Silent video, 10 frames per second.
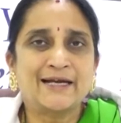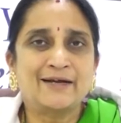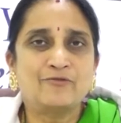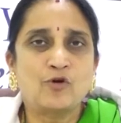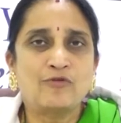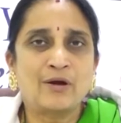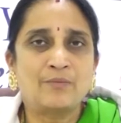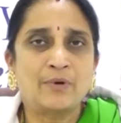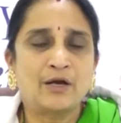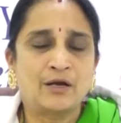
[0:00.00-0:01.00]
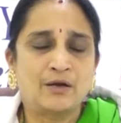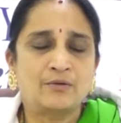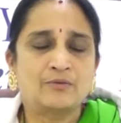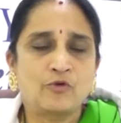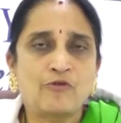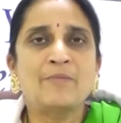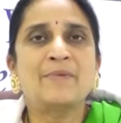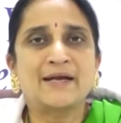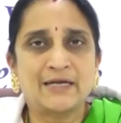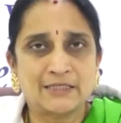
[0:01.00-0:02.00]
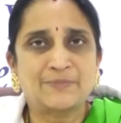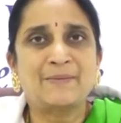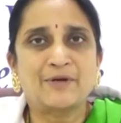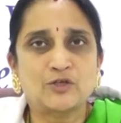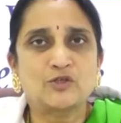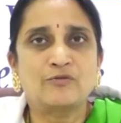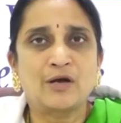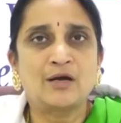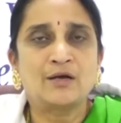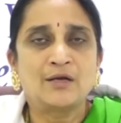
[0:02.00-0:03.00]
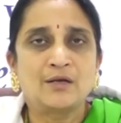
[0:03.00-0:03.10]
and ovum and spermatozoa,